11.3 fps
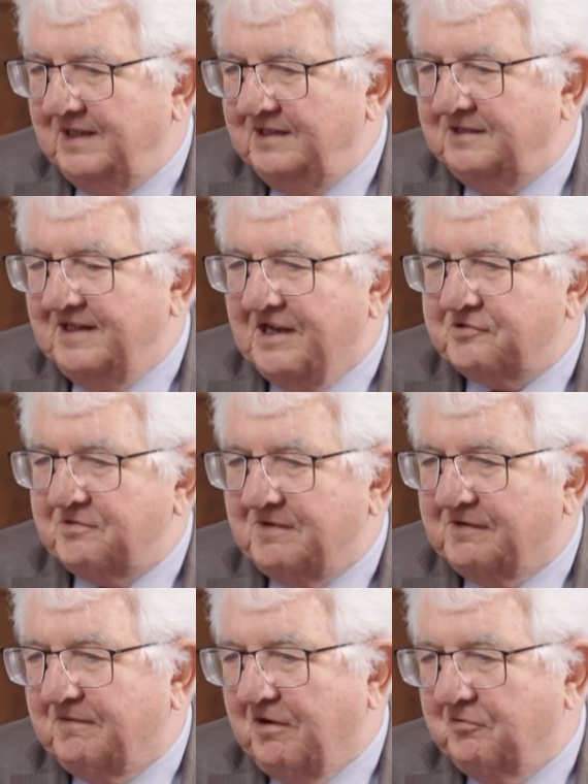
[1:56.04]
international
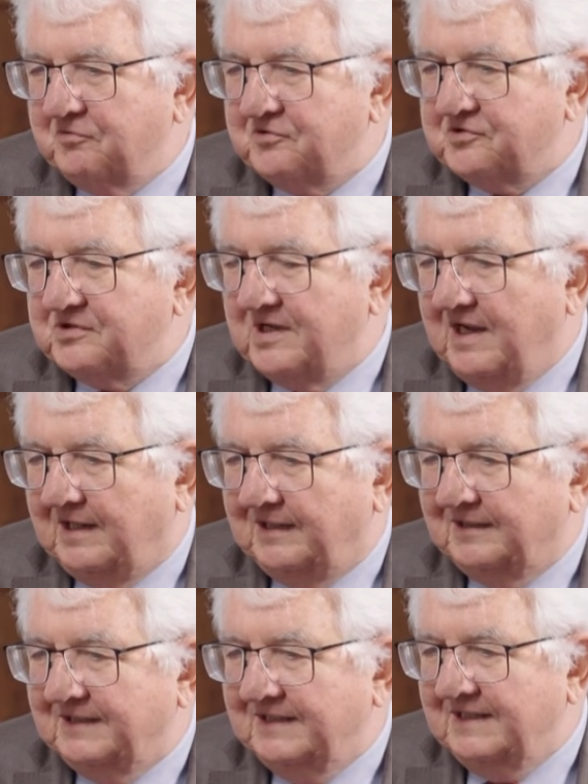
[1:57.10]
growth
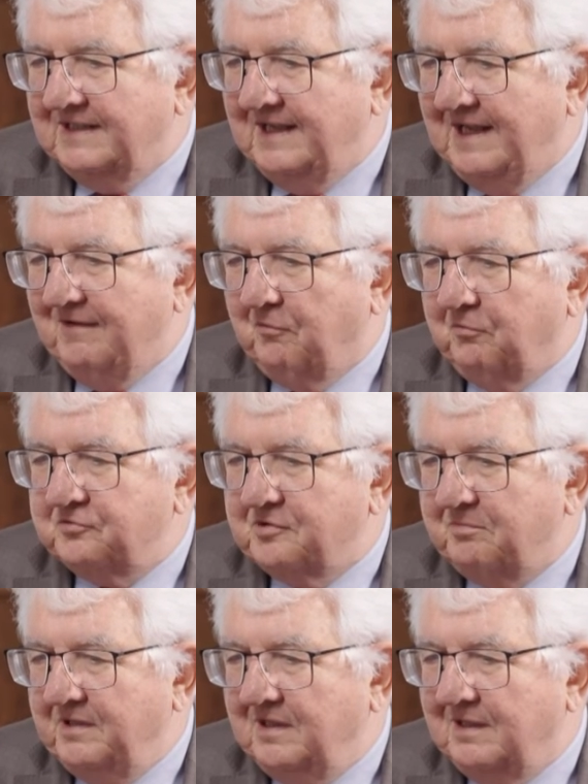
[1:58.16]
have also
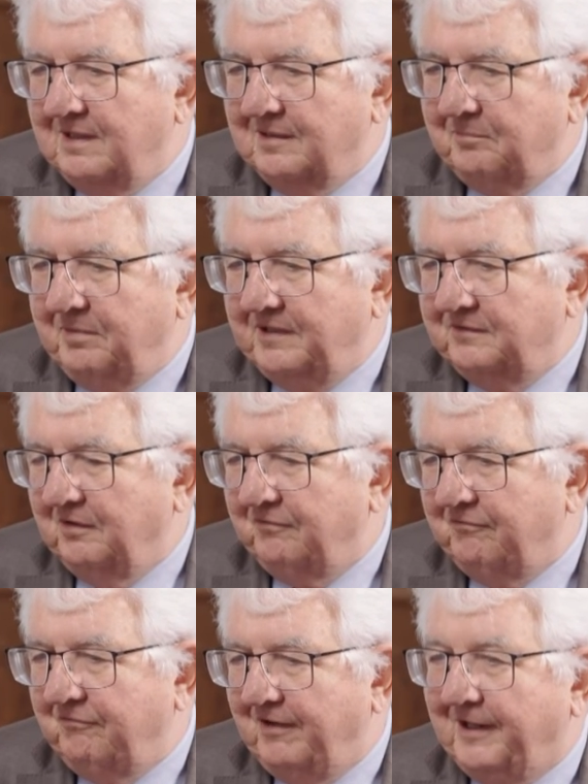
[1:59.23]
been a little bit
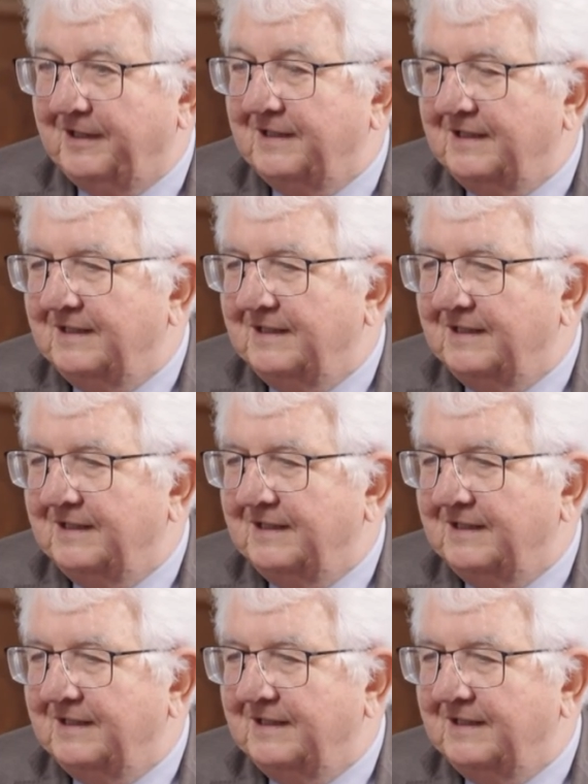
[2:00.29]
of